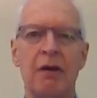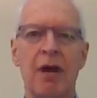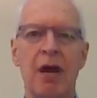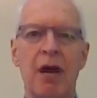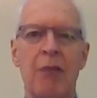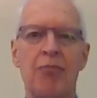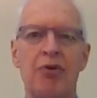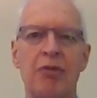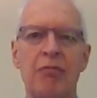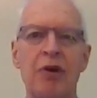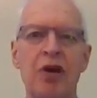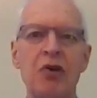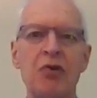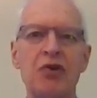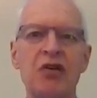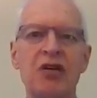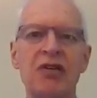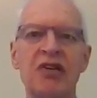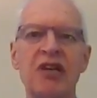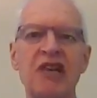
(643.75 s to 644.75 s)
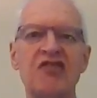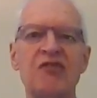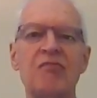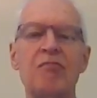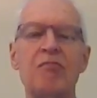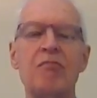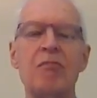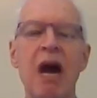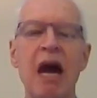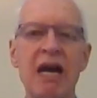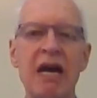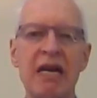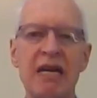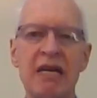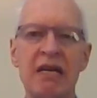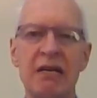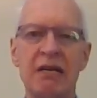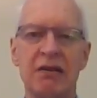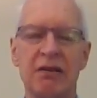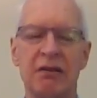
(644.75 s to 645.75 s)
A promoter doesn't
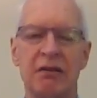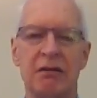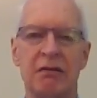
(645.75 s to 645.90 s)
mind